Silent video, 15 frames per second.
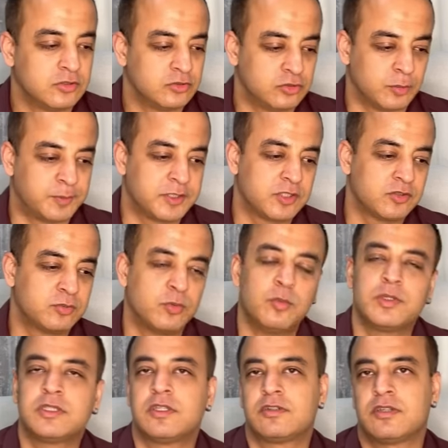Jupiter is
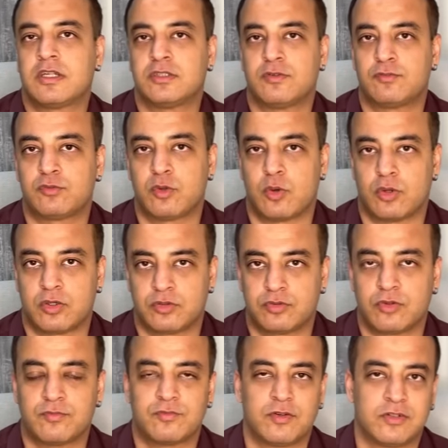moving in the sign of
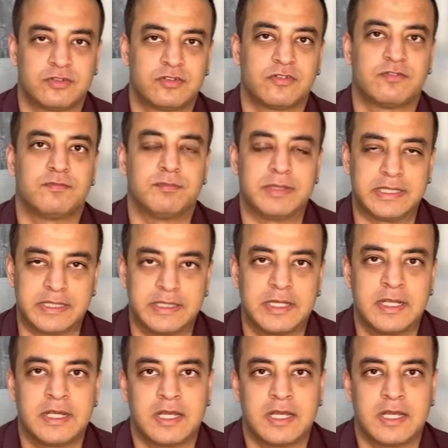Taurus on 1st of May